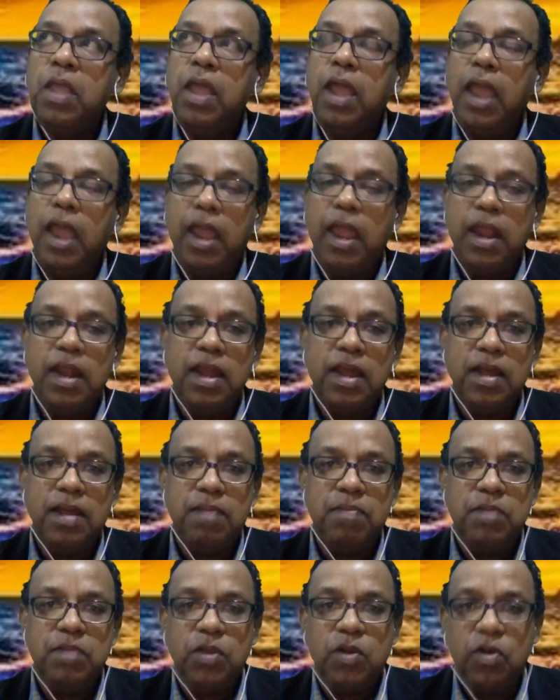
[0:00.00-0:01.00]
and uh,
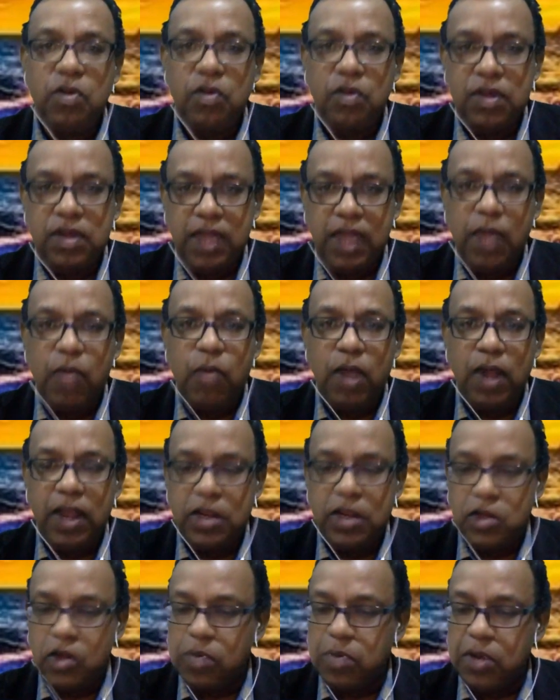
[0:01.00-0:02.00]
you know day one i
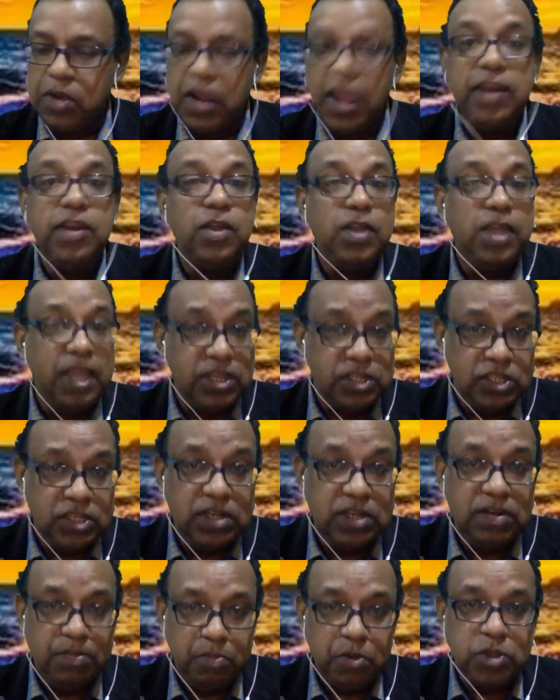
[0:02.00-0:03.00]
talk about
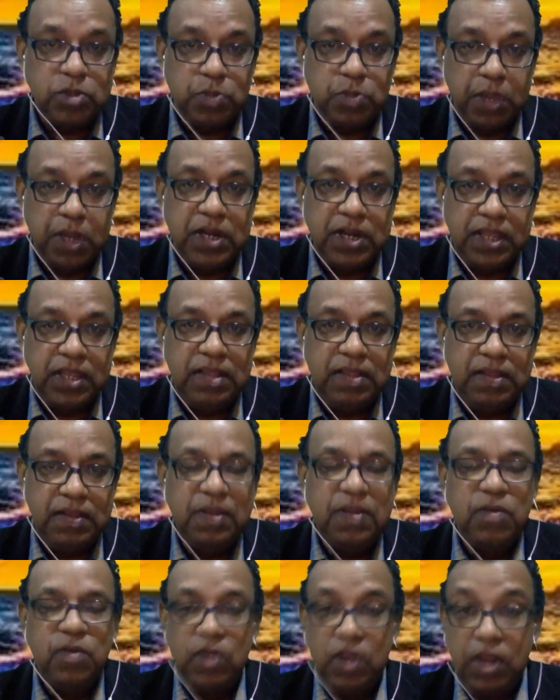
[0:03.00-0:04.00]
education prosperity
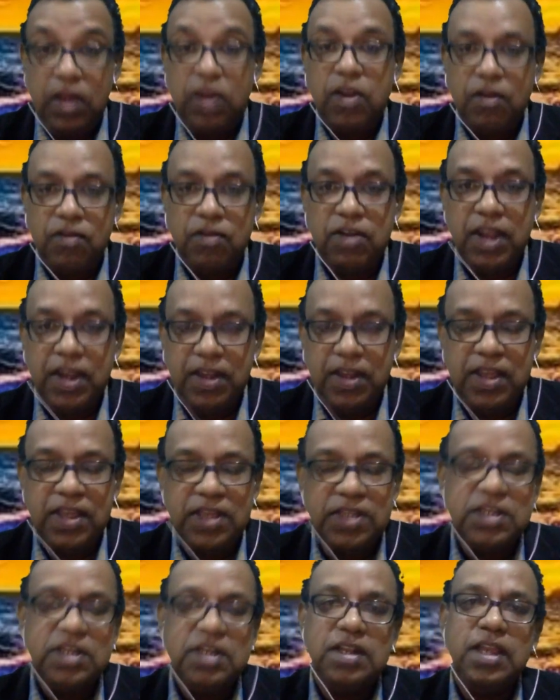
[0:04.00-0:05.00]
we need to have an
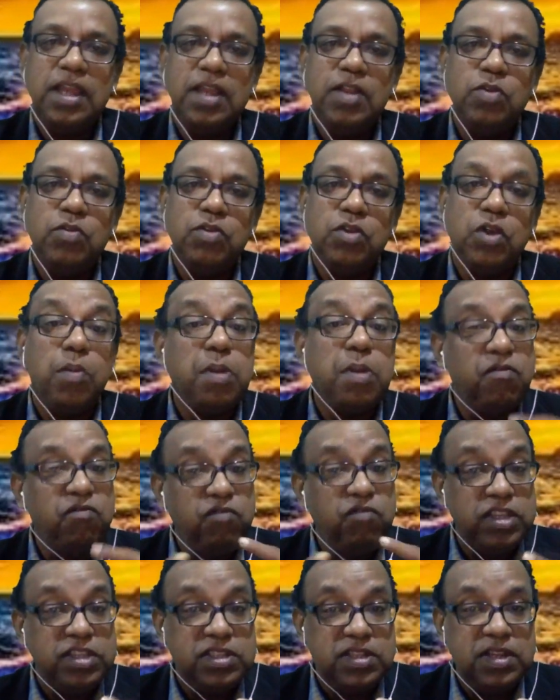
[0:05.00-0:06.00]
education day two we talk about
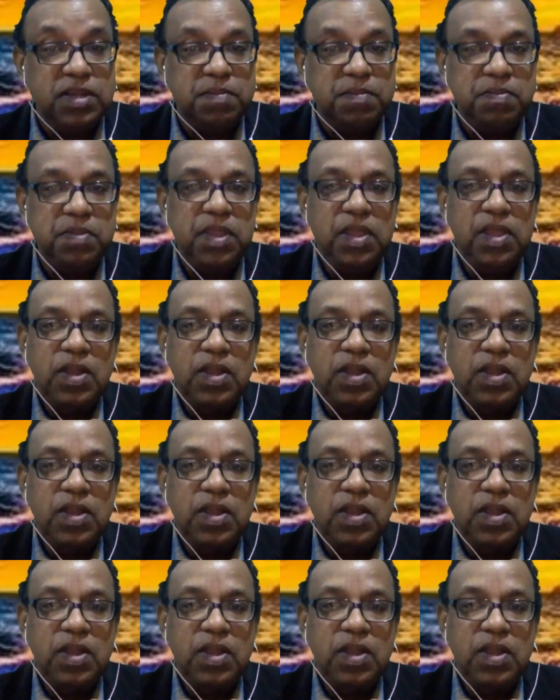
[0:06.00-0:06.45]
wisdom